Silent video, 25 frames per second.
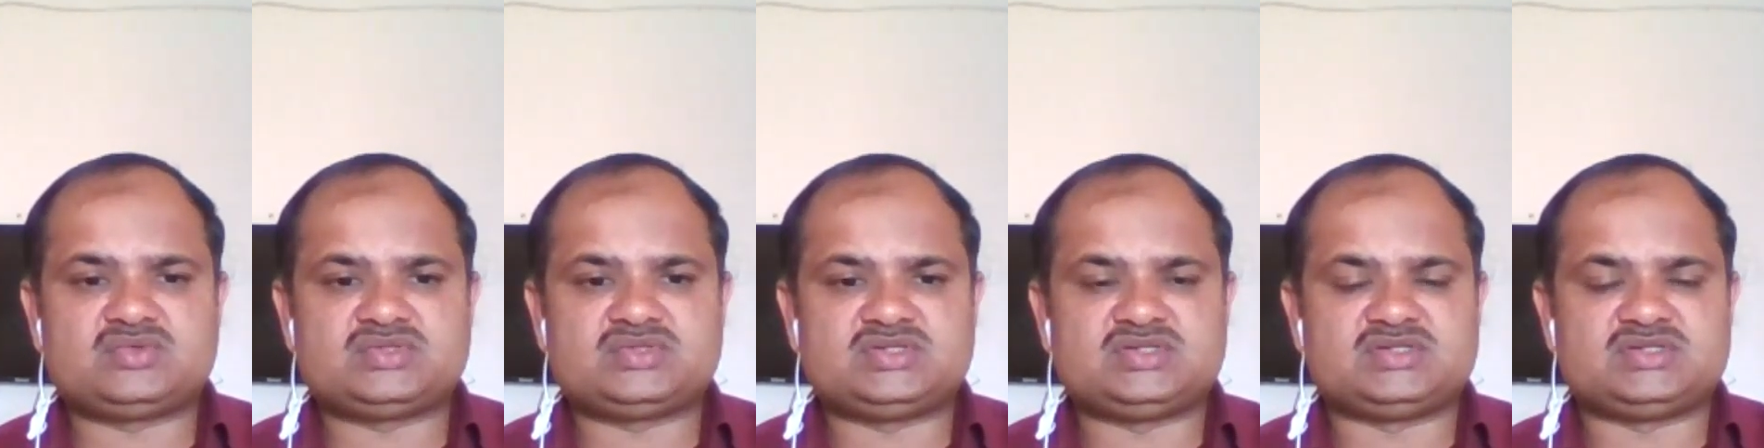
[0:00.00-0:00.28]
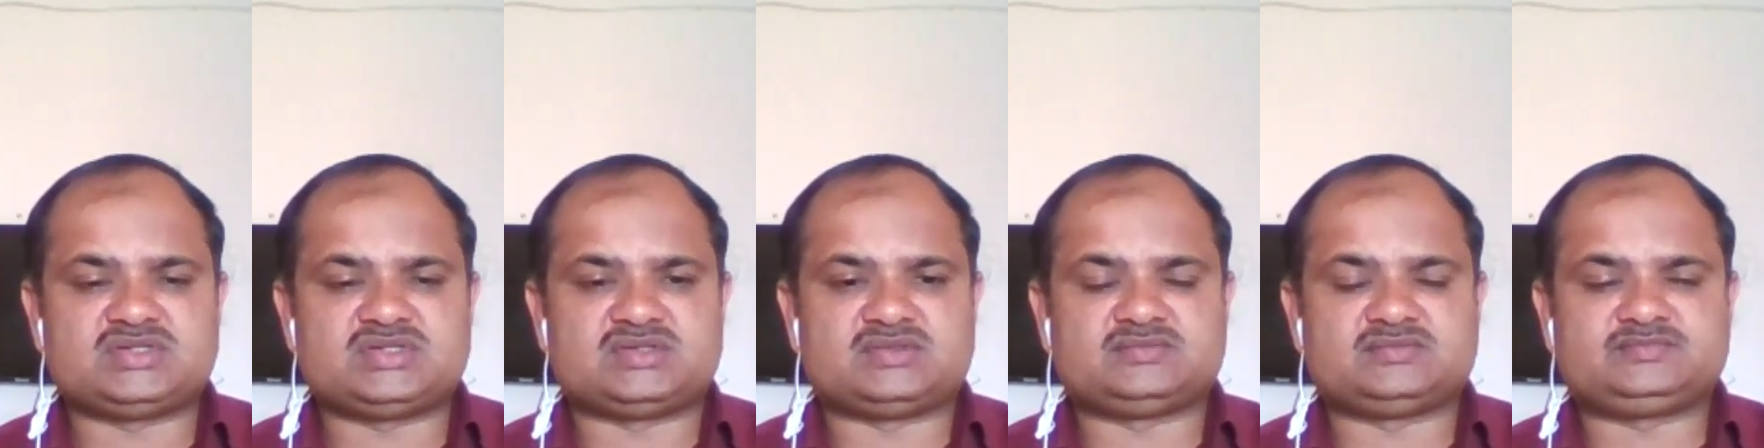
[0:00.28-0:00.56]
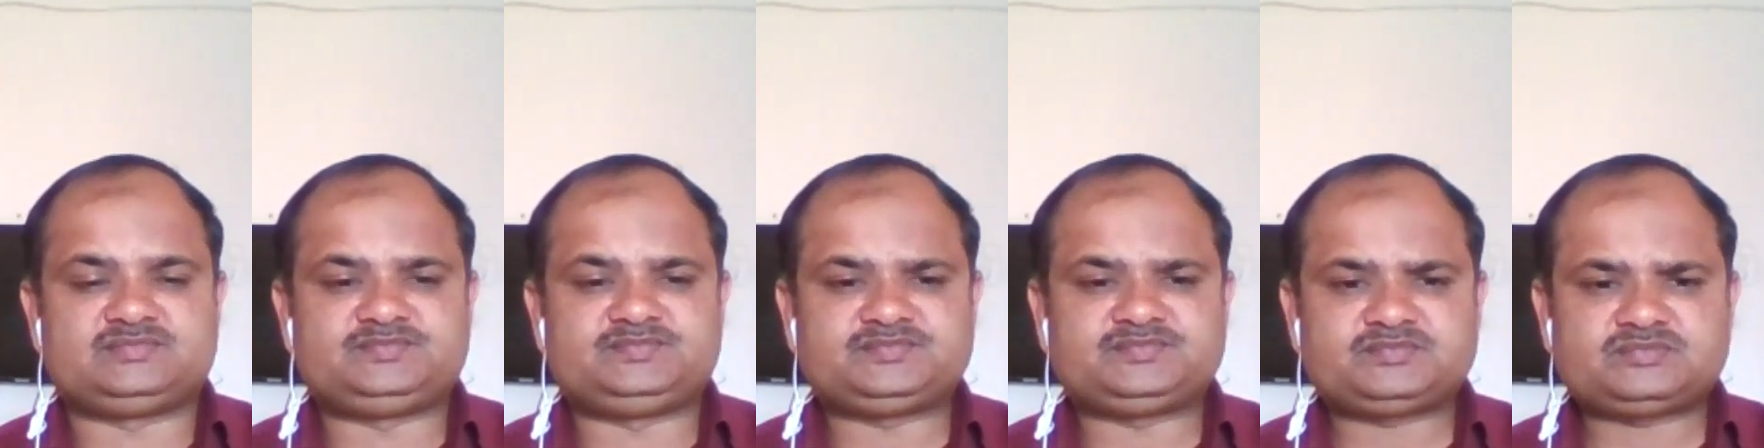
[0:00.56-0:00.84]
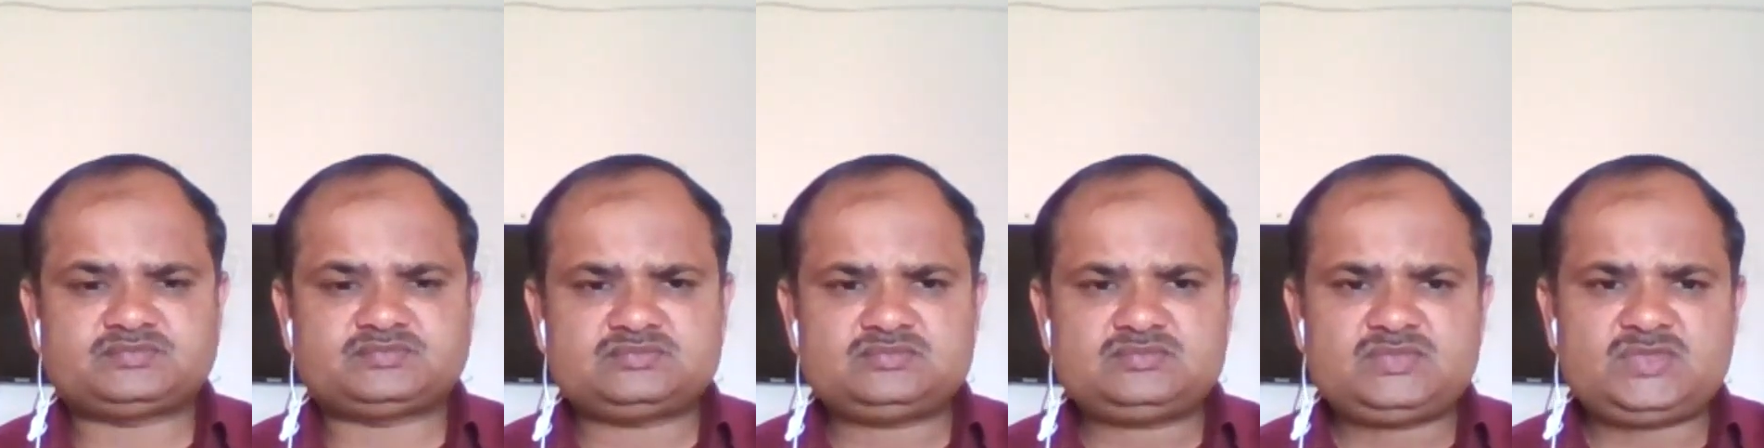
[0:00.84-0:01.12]
oxygen.
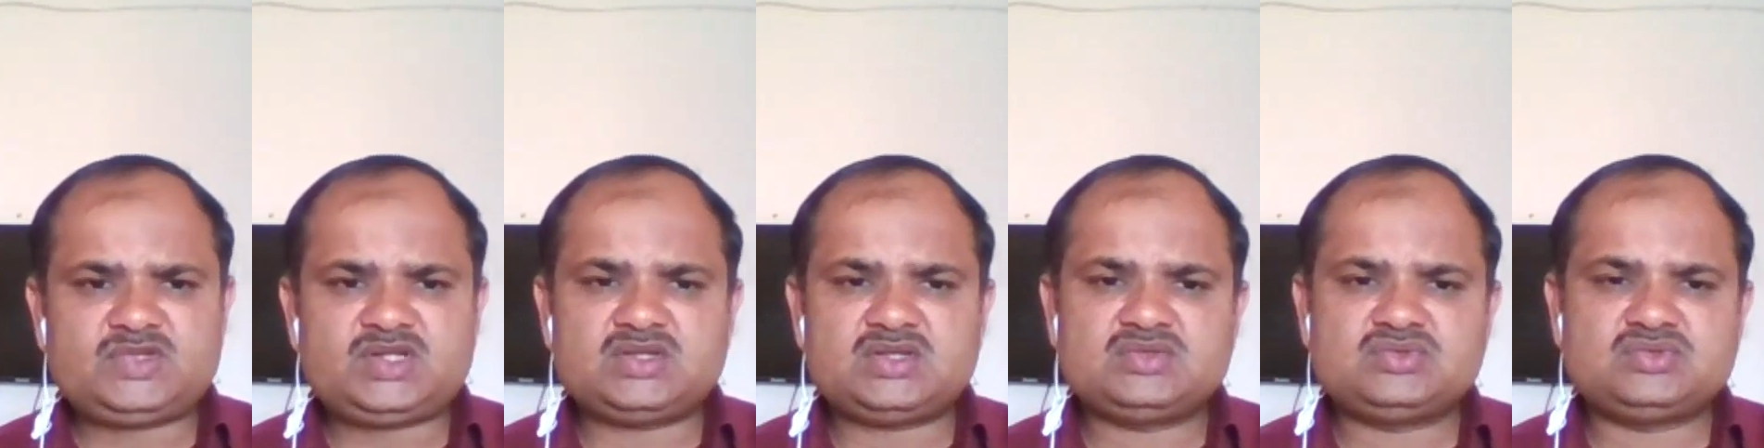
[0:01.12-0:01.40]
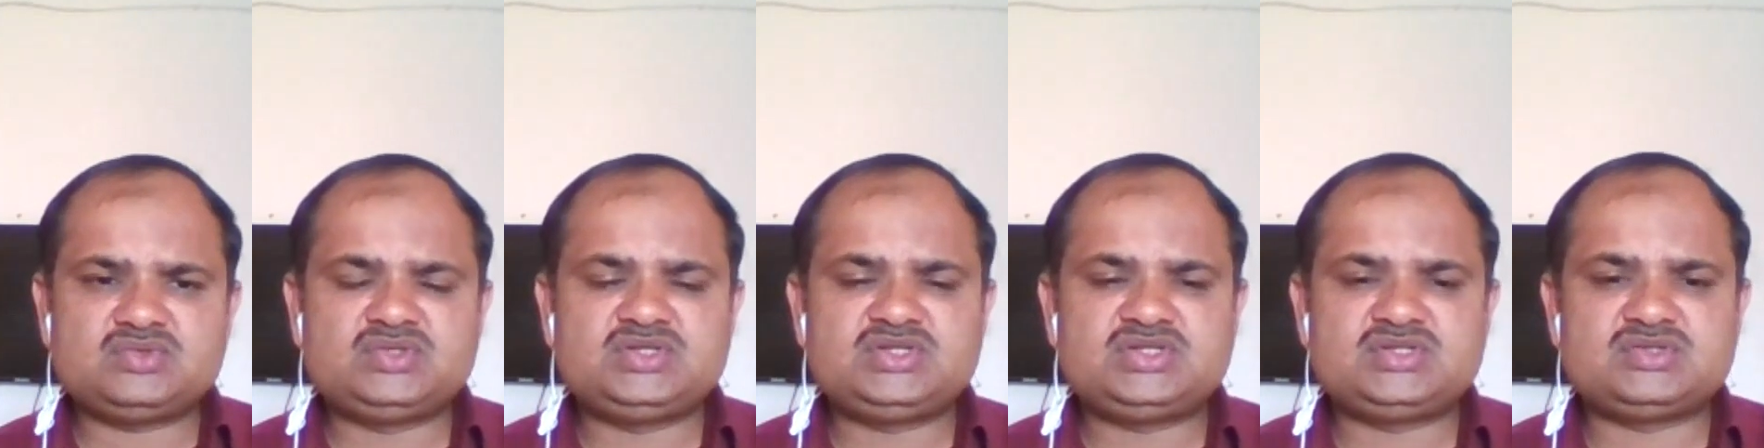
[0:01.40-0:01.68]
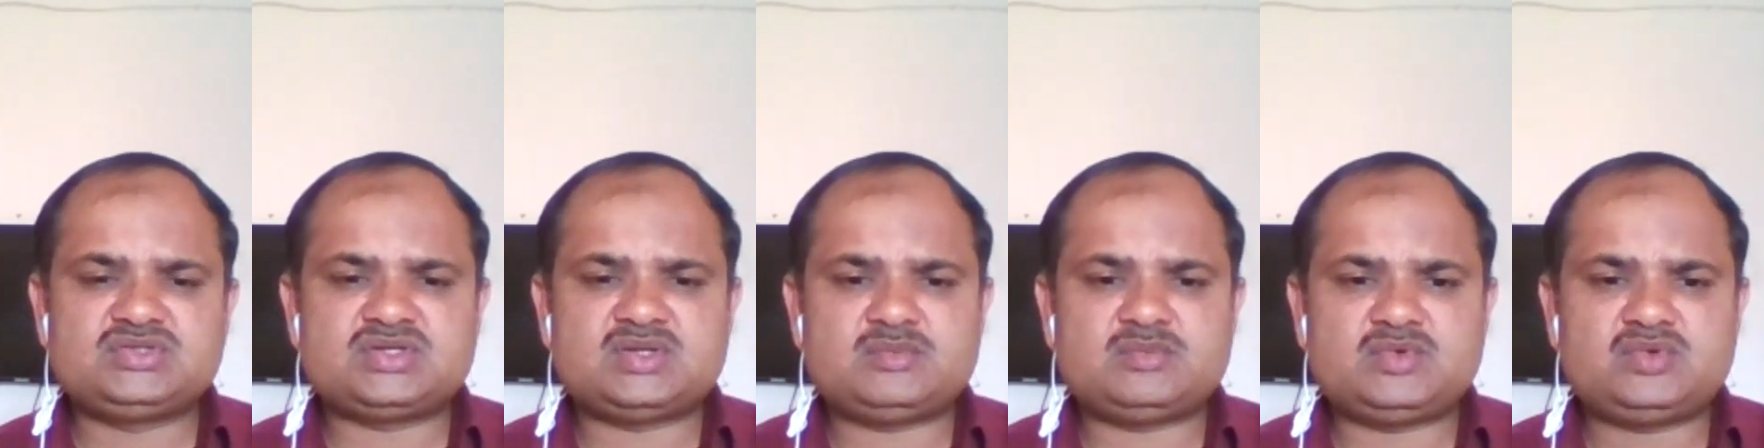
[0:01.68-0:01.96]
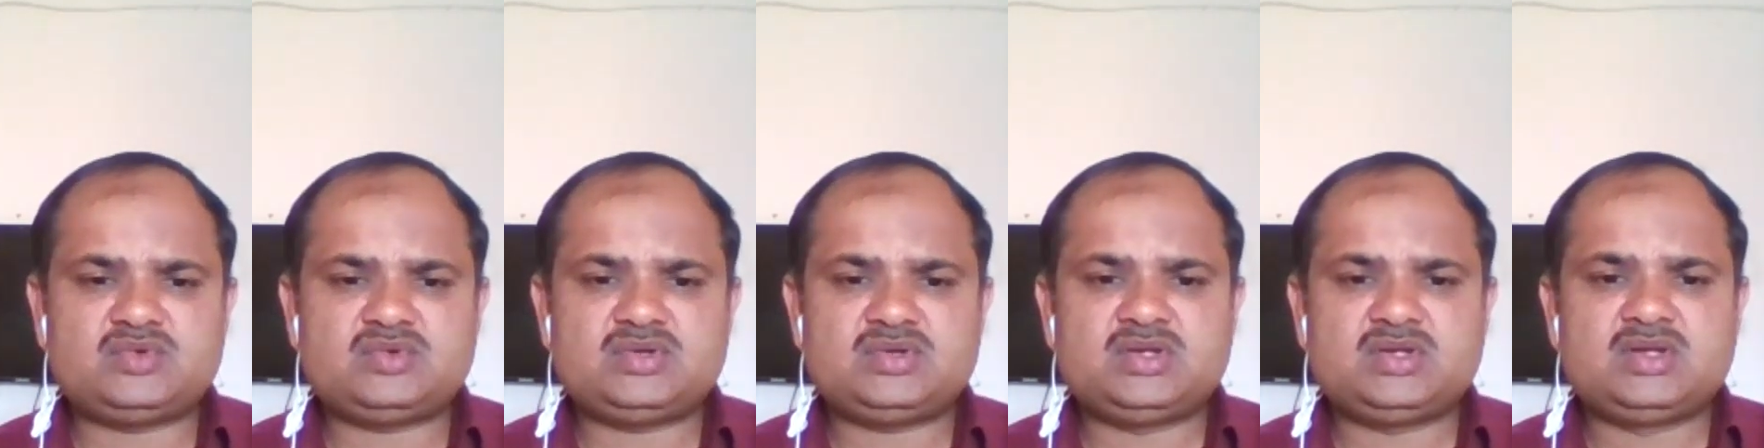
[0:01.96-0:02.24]
So this
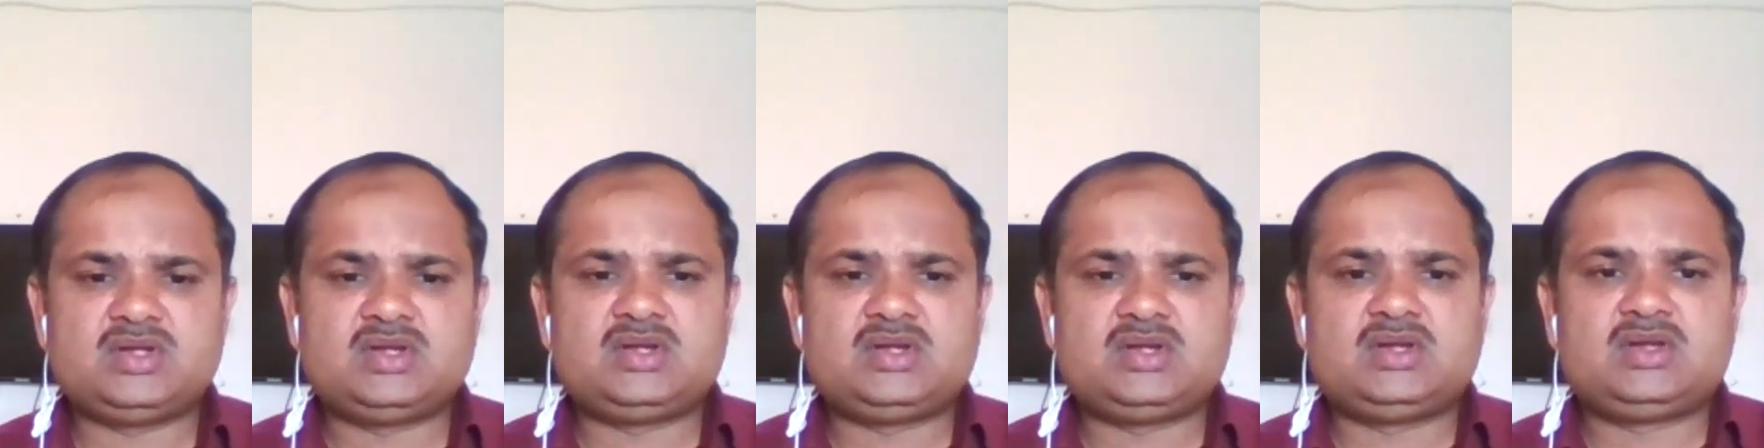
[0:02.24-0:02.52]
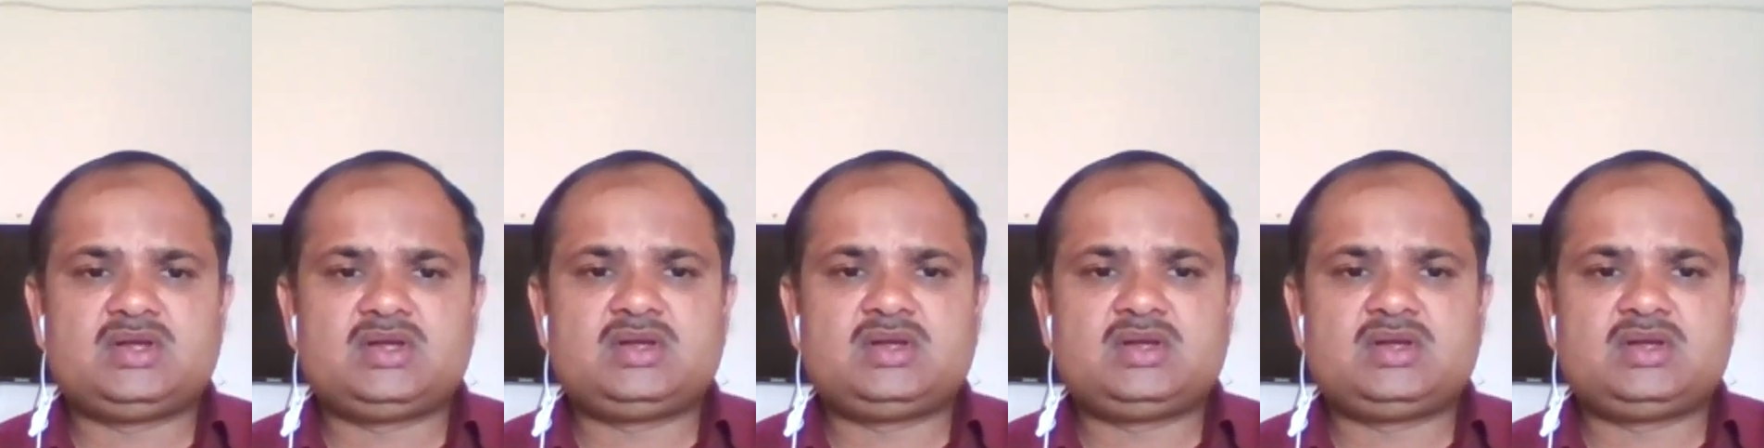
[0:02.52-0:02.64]
is about